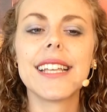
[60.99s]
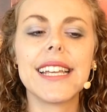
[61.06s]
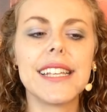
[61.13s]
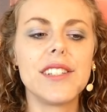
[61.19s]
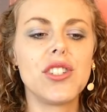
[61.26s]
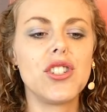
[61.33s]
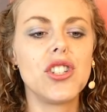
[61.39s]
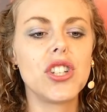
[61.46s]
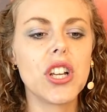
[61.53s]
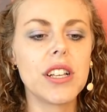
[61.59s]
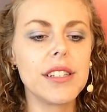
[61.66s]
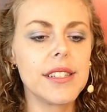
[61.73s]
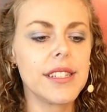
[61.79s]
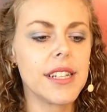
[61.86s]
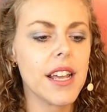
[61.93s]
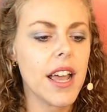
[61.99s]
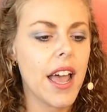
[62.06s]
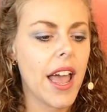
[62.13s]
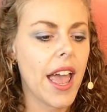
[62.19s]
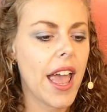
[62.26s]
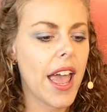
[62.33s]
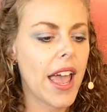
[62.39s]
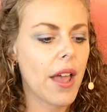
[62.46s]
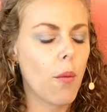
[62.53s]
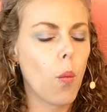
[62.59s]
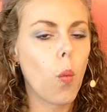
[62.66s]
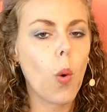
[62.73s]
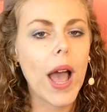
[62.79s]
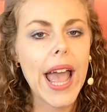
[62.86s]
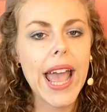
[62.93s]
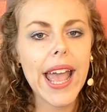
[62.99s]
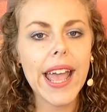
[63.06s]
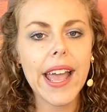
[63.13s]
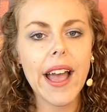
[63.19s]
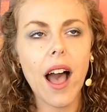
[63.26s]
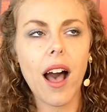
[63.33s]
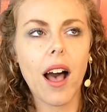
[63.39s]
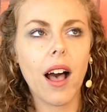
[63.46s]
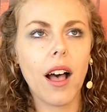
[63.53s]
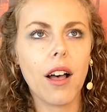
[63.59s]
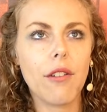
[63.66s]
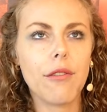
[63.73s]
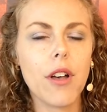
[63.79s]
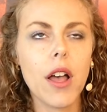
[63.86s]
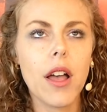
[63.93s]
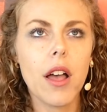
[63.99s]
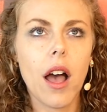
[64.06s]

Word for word: is just a way of